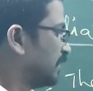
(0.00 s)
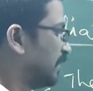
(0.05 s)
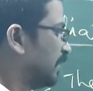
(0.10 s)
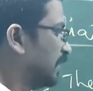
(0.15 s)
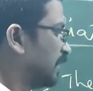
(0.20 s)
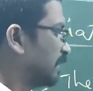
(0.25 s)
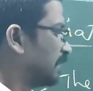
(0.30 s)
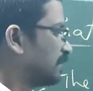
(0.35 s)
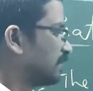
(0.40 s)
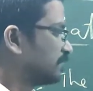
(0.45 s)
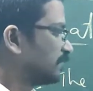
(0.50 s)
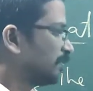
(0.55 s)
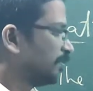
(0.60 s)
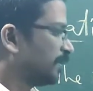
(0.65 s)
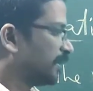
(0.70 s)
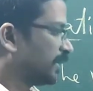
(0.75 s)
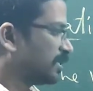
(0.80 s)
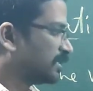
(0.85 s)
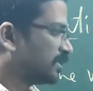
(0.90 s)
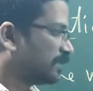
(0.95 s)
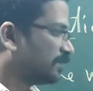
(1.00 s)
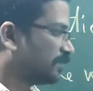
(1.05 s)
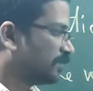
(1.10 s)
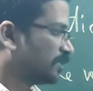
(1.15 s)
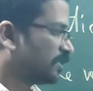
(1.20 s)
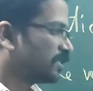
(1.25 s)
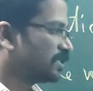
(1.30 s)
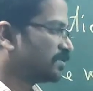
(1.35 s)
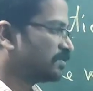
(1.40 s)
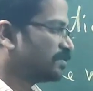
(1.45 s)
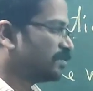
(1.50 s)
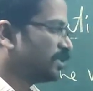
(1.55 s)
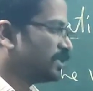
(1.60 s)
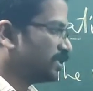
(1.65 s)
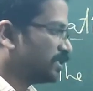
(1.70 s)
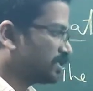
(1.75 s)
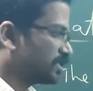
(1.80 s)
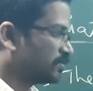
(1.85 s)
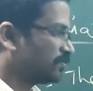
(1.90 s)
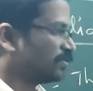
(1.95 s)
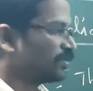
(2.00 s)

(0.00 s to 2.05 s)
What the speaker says: electrons from metal surface, means